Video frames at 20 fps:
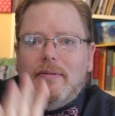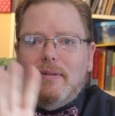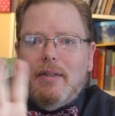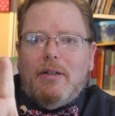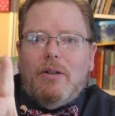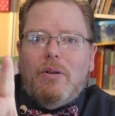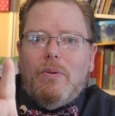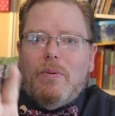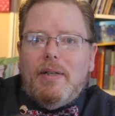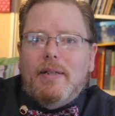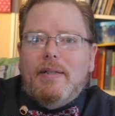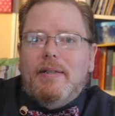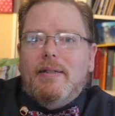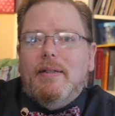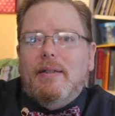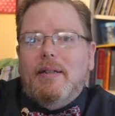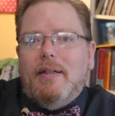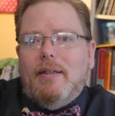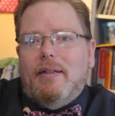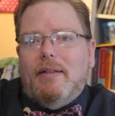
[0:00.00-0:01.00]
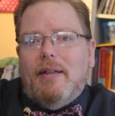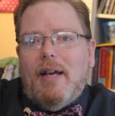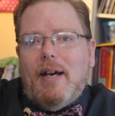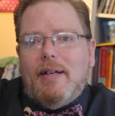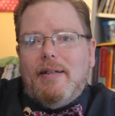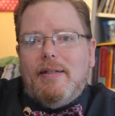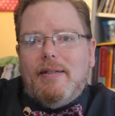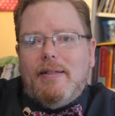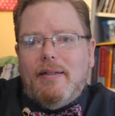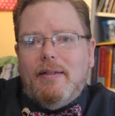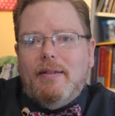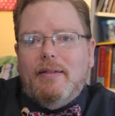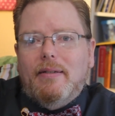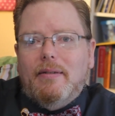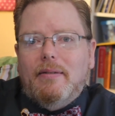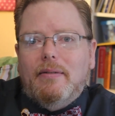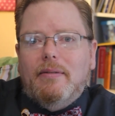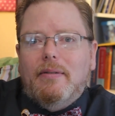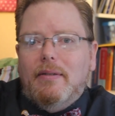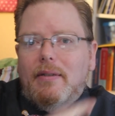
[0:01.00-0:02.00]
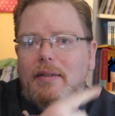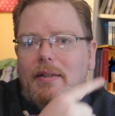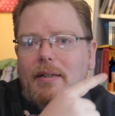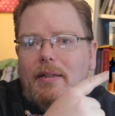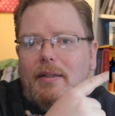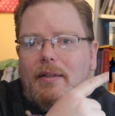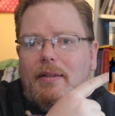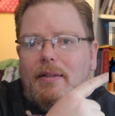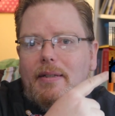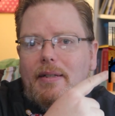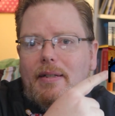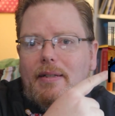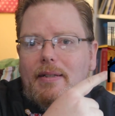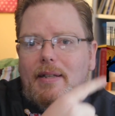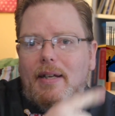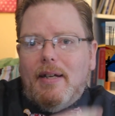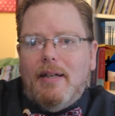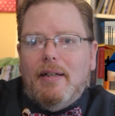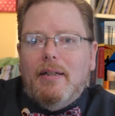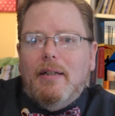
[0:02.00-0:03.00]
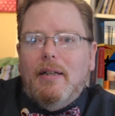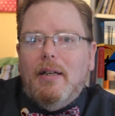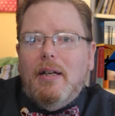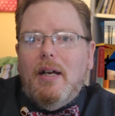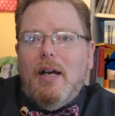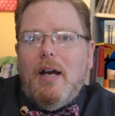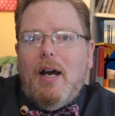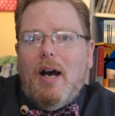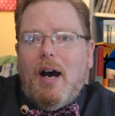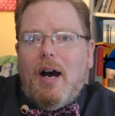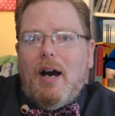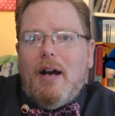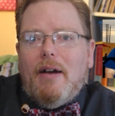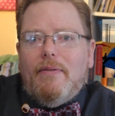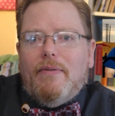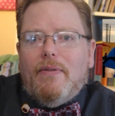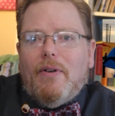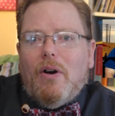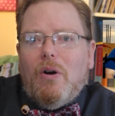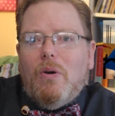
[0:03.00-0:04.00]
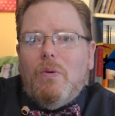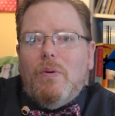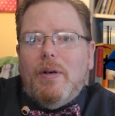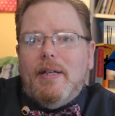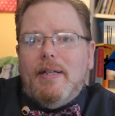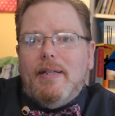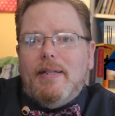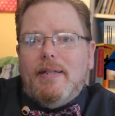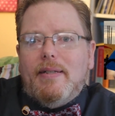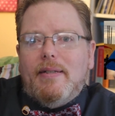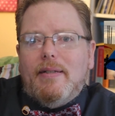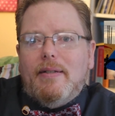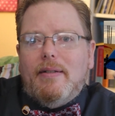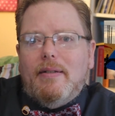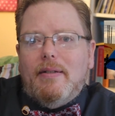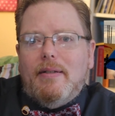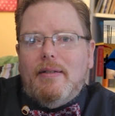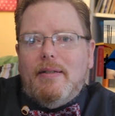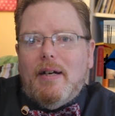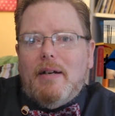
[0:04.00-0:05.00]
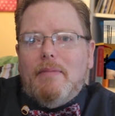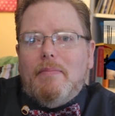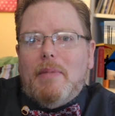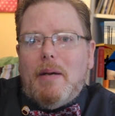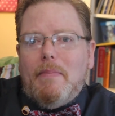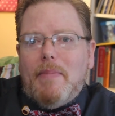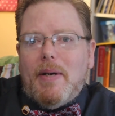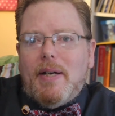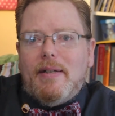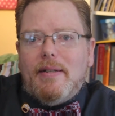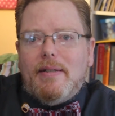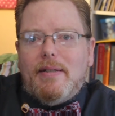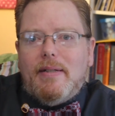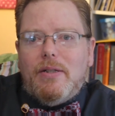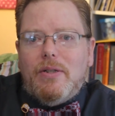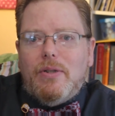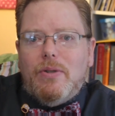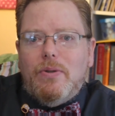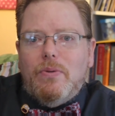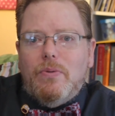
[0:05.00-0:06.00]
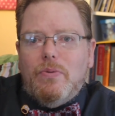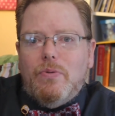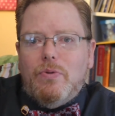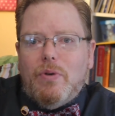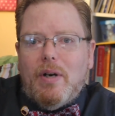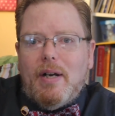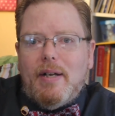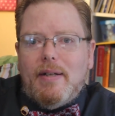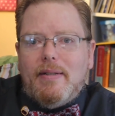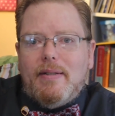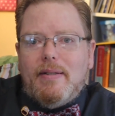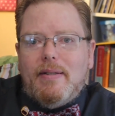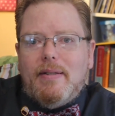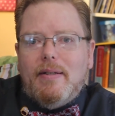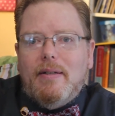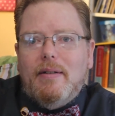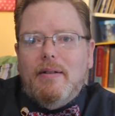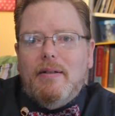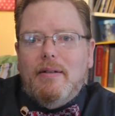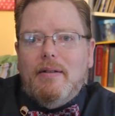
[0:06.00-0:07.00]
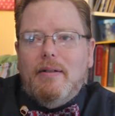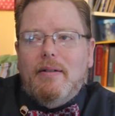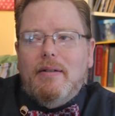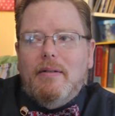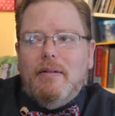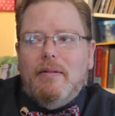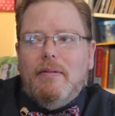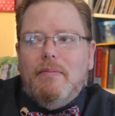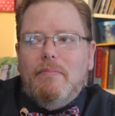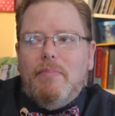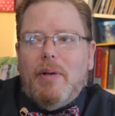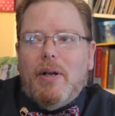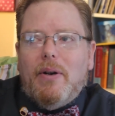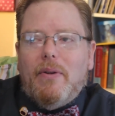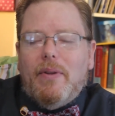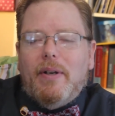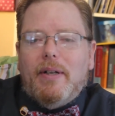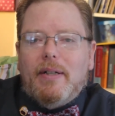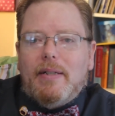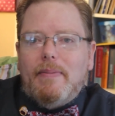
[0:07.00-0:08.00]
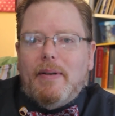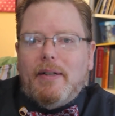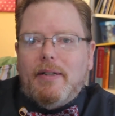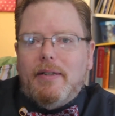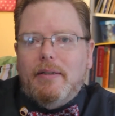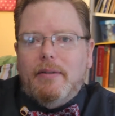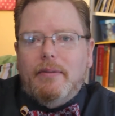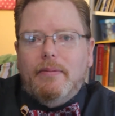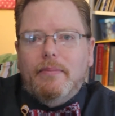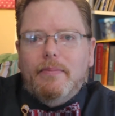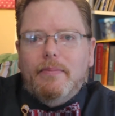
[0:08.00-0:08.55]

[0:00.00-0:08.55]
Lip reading: not always, in the last, since that, I've always done my best to dress better than expected.